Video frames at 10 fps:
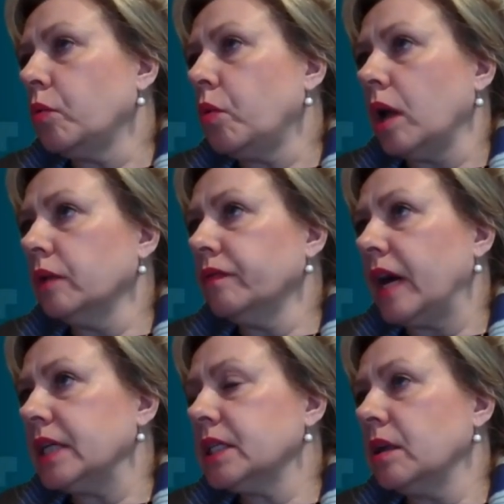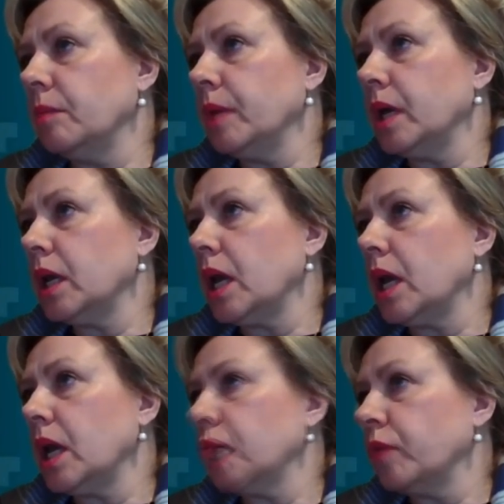qualifies somebody
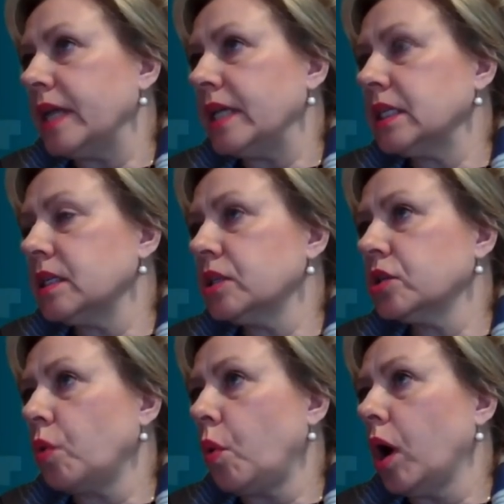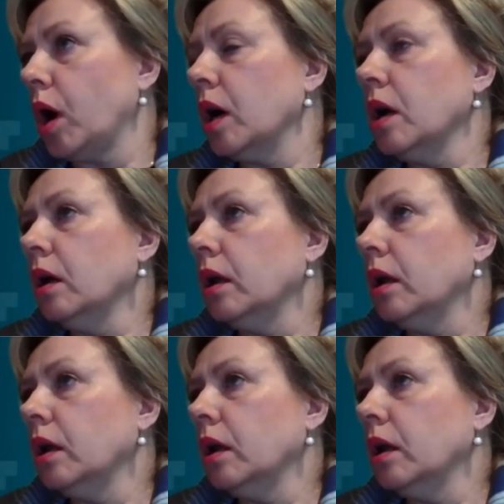as racist or